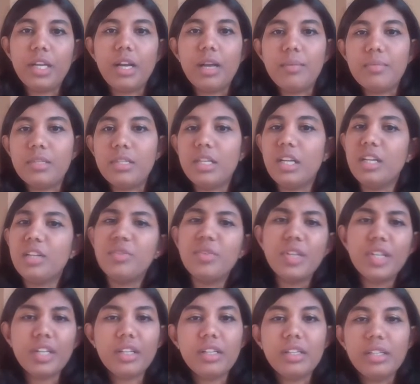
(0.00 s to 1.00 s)
comes in.
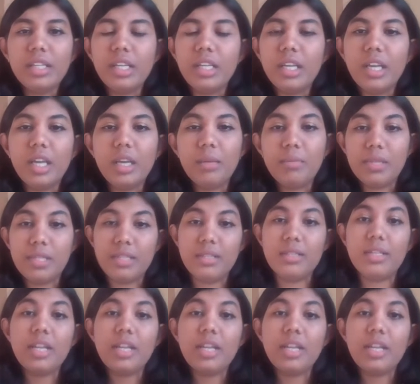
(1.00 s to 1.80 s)
Critical thinking, business